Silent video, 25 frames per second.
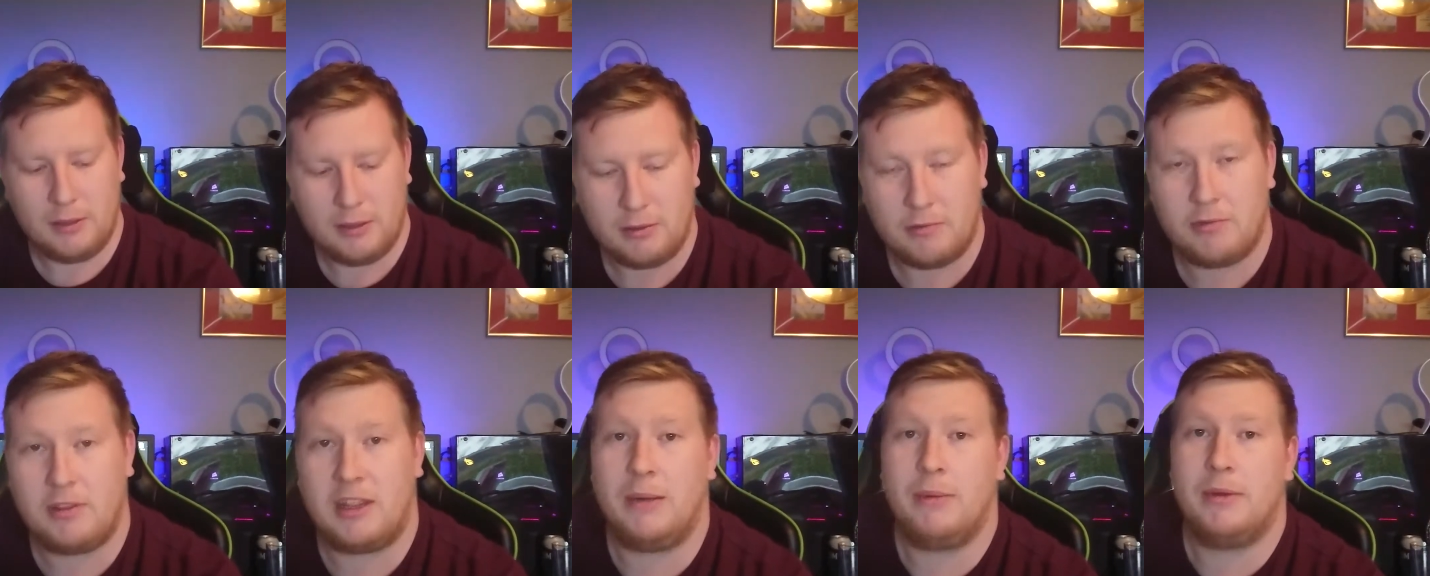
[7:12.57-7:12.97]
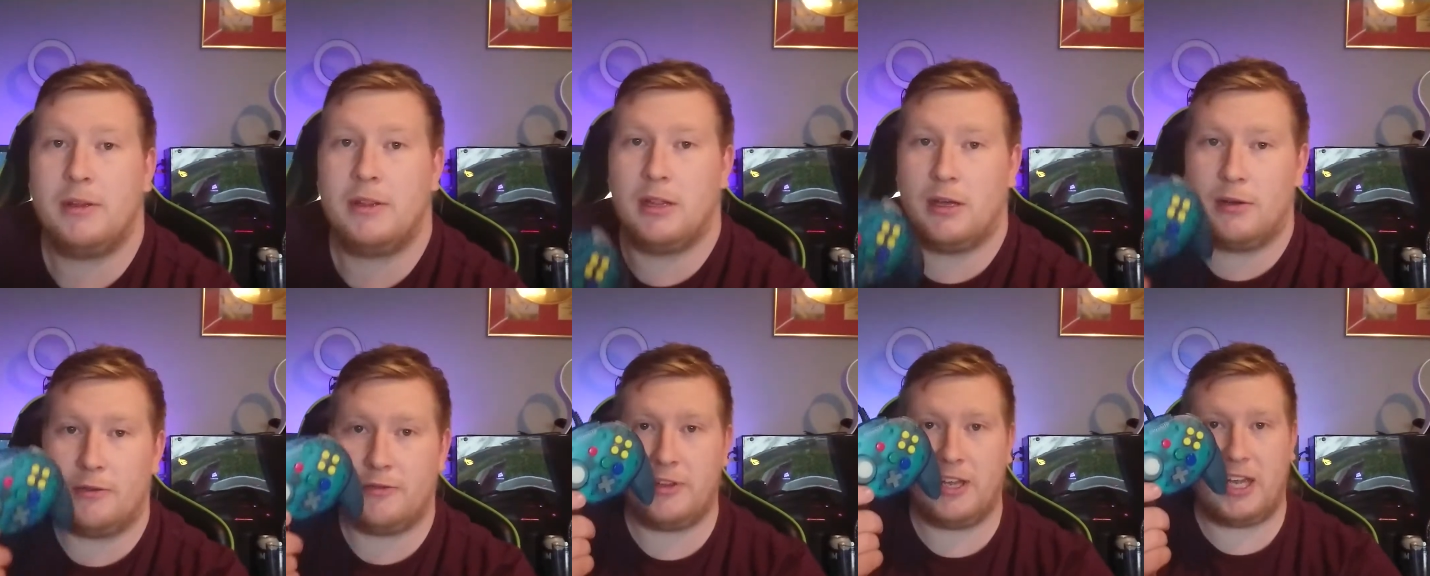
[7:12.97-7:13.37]
They would
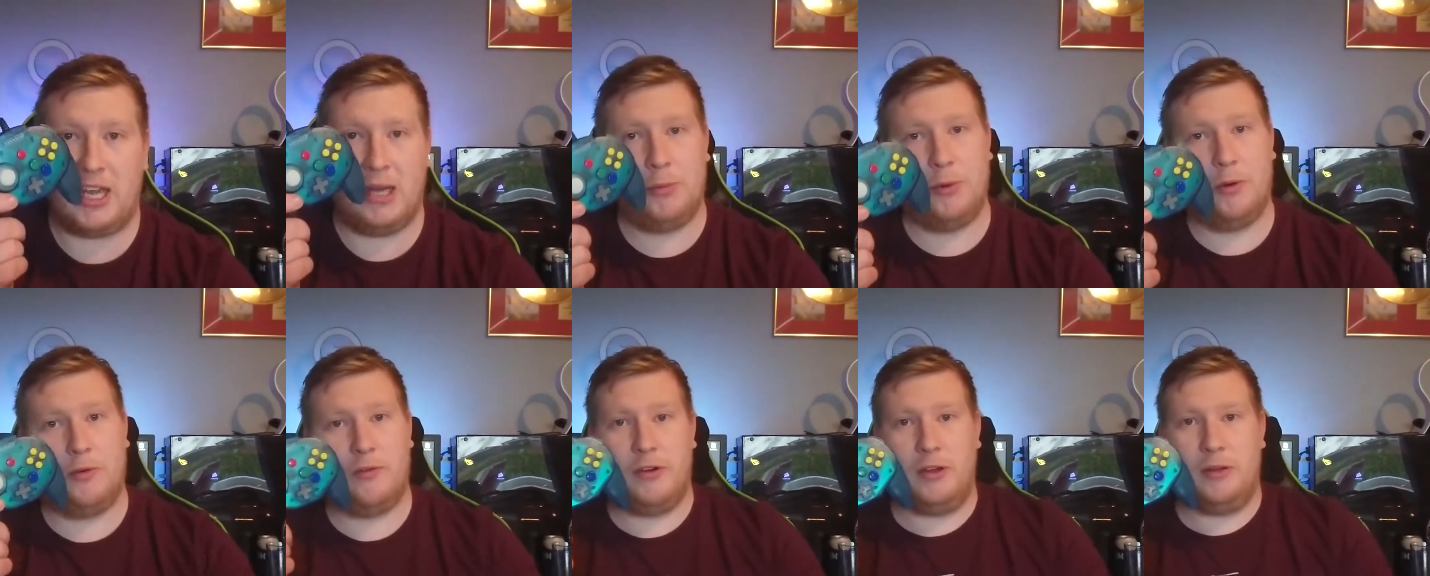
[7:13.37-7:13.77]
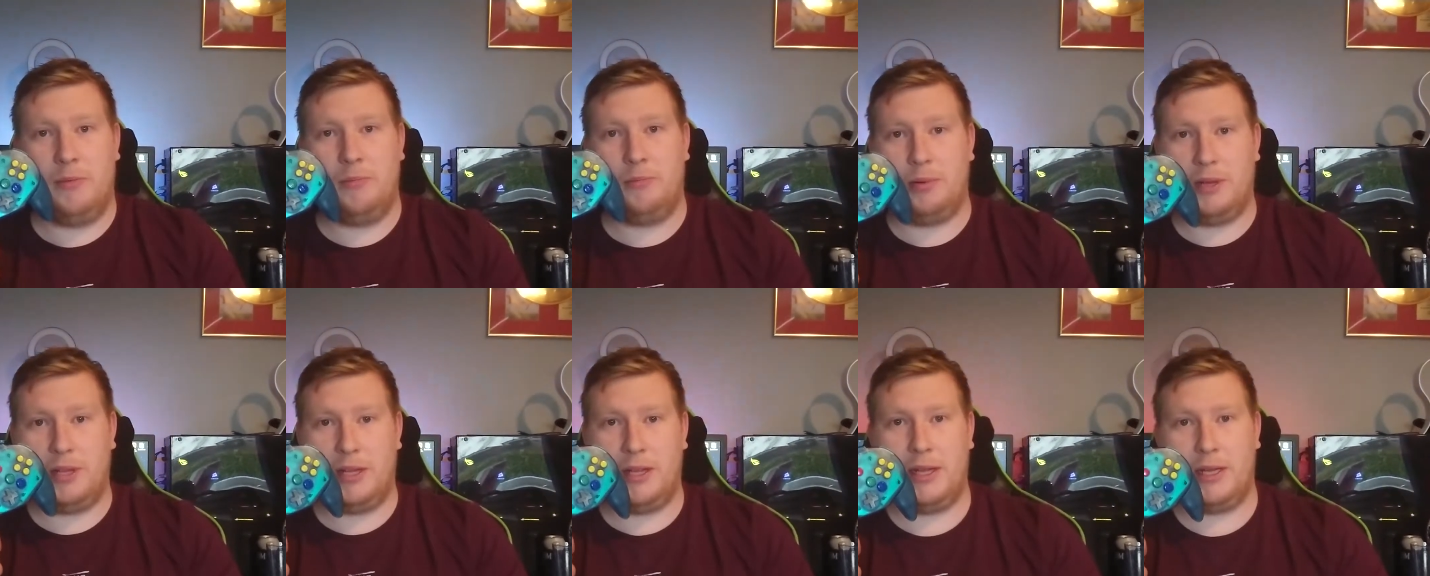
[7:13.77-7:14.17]
love to come over and
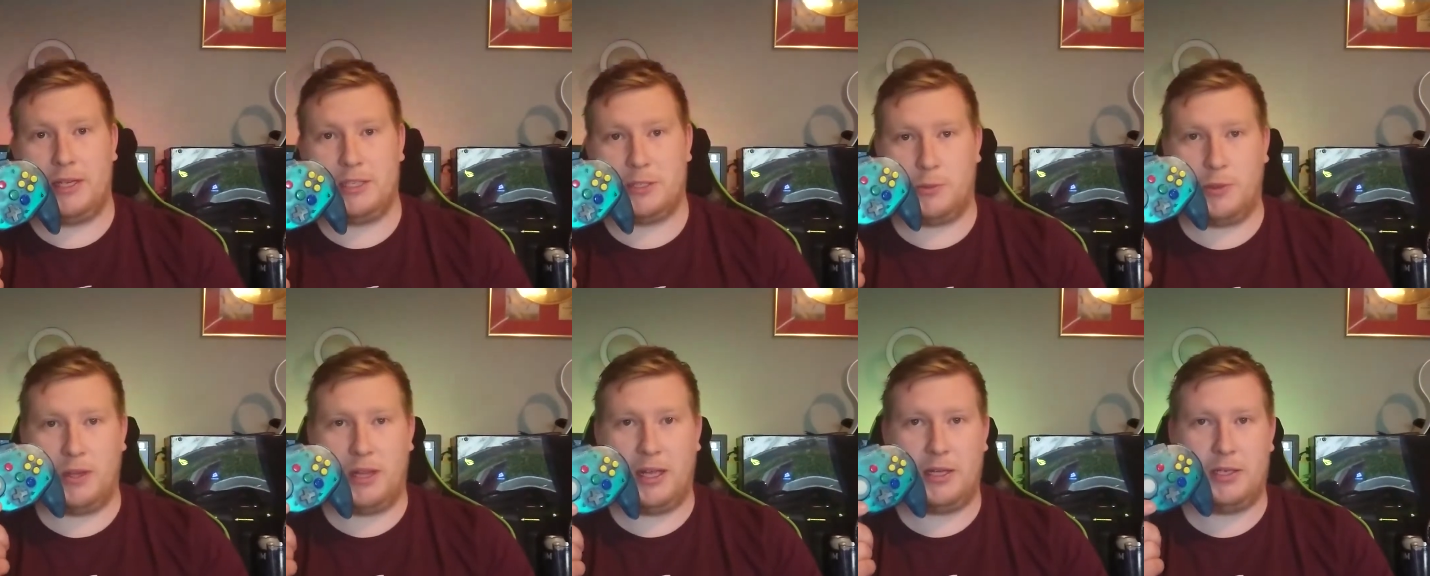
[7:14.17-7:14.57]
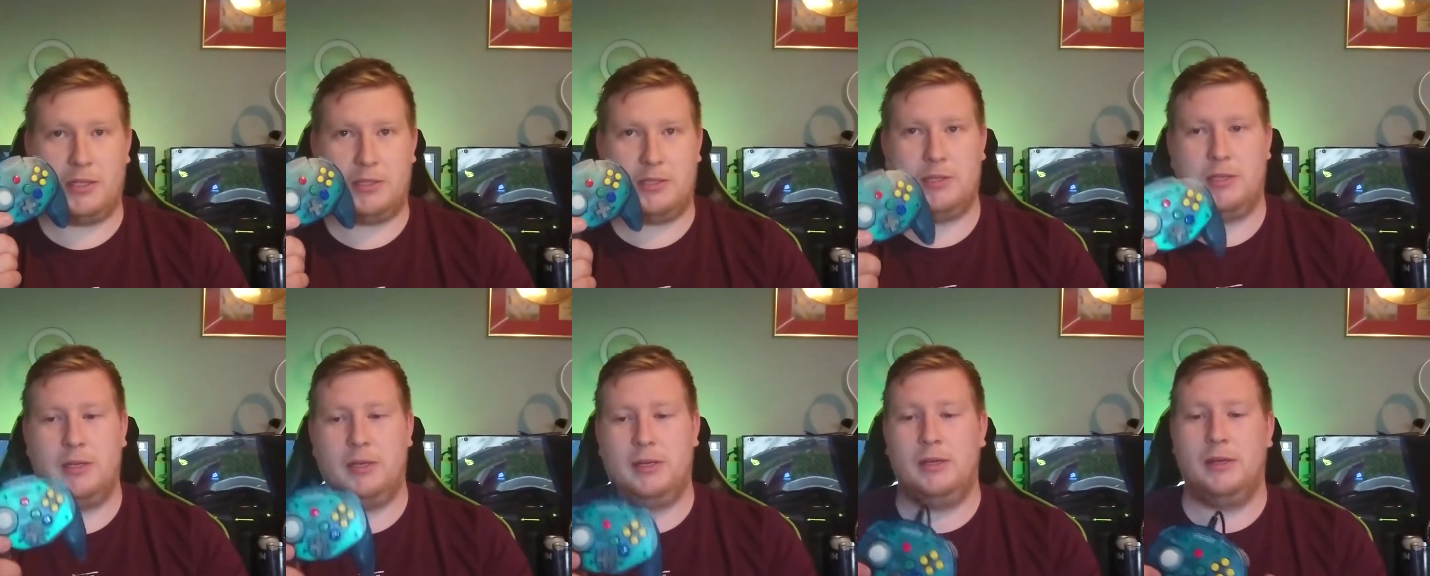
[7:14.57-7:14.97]
play this with
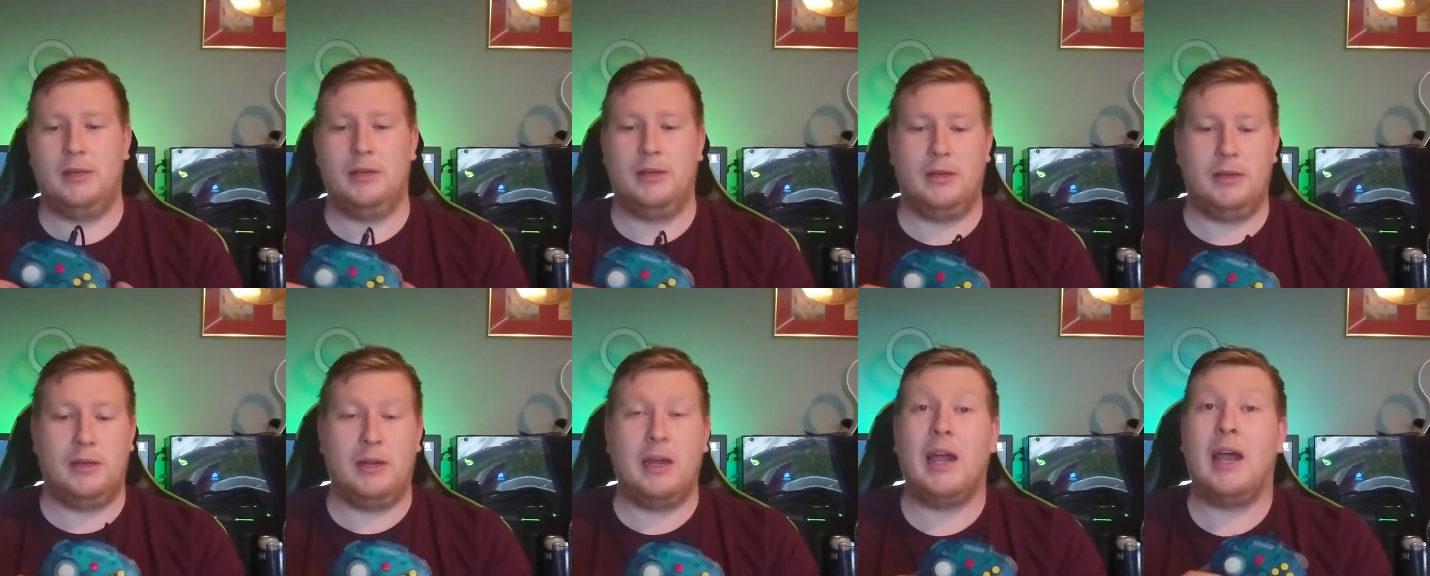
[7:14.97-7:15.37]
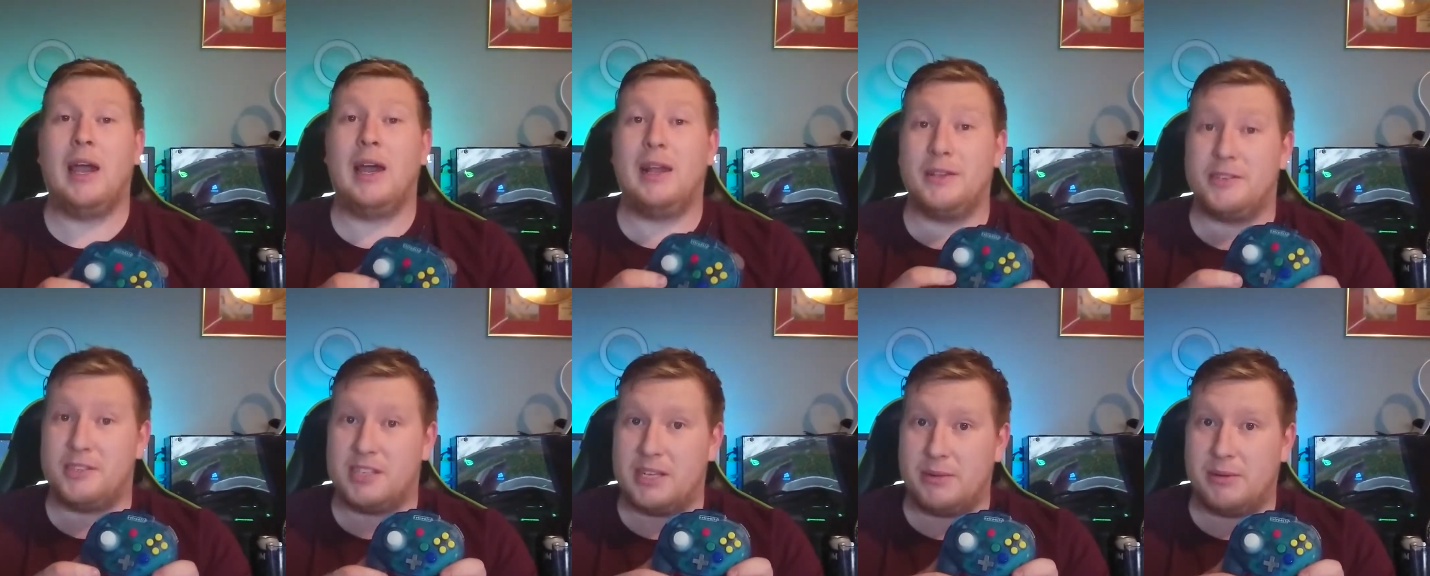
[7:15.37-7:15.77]
us
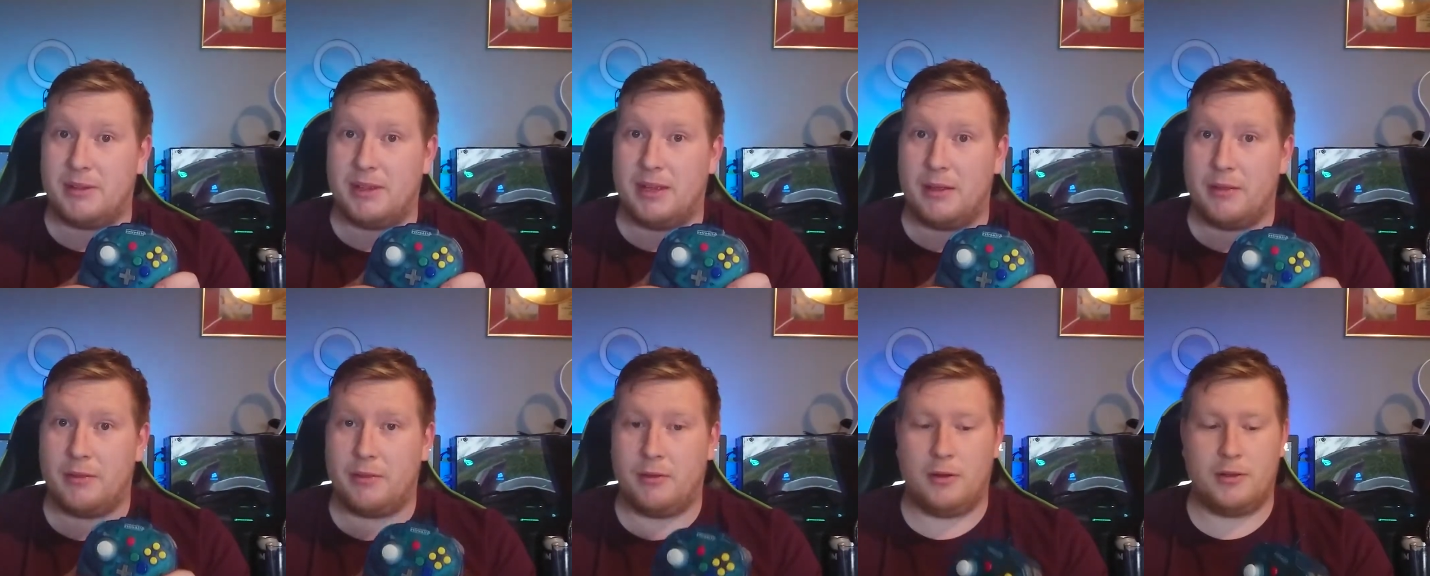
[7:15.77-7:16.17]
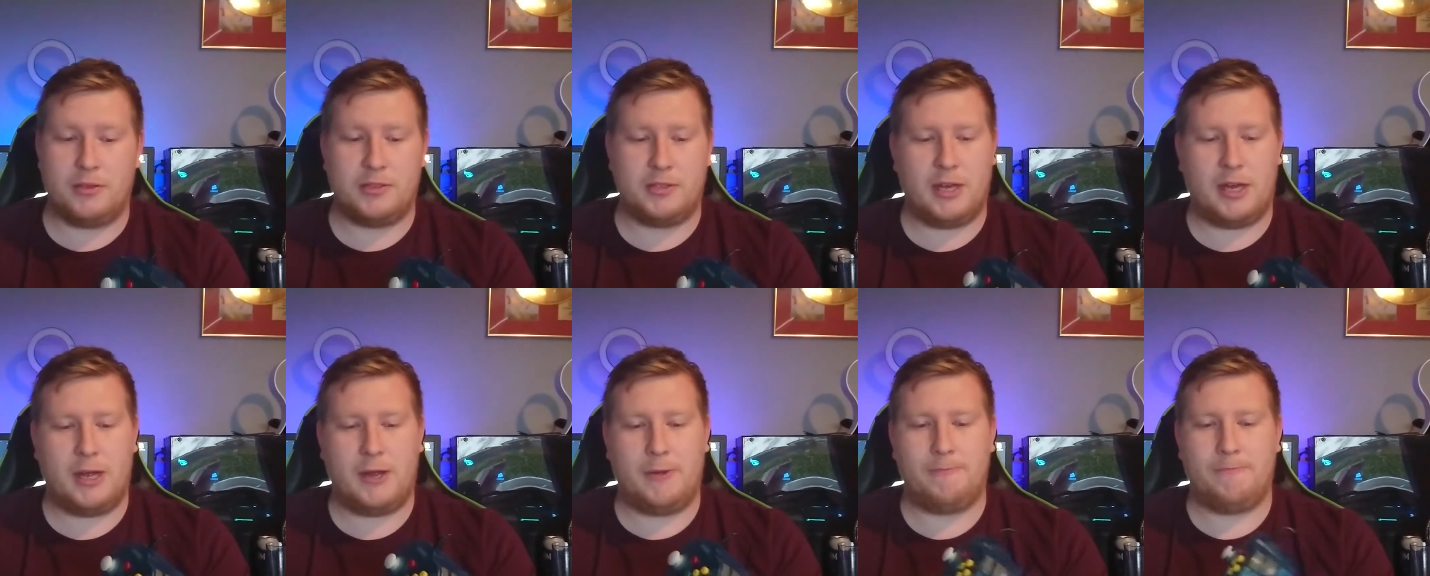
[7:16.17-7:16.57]
and see what their thoughts
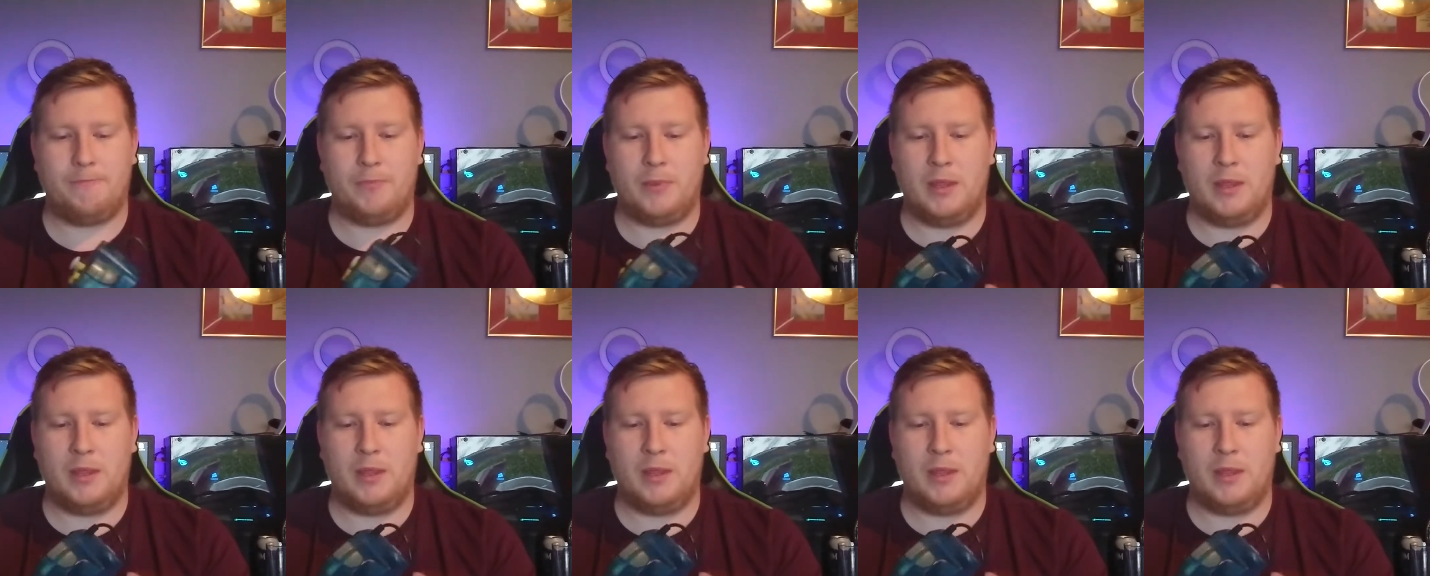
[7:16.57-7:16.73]
are.